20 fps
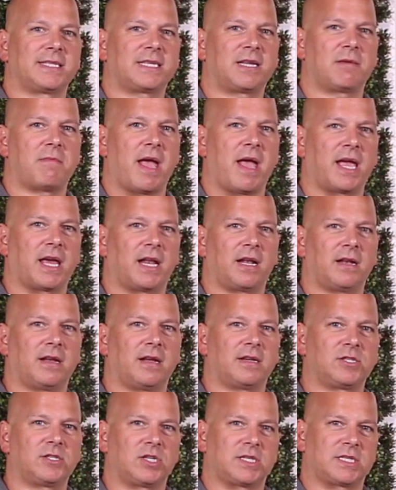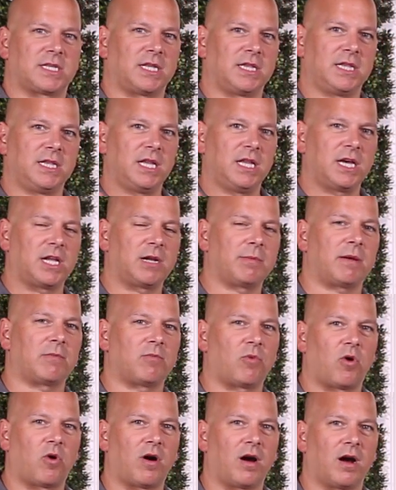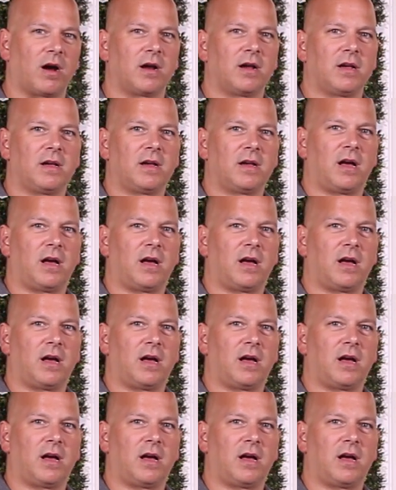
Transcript: to make it just a little bit more,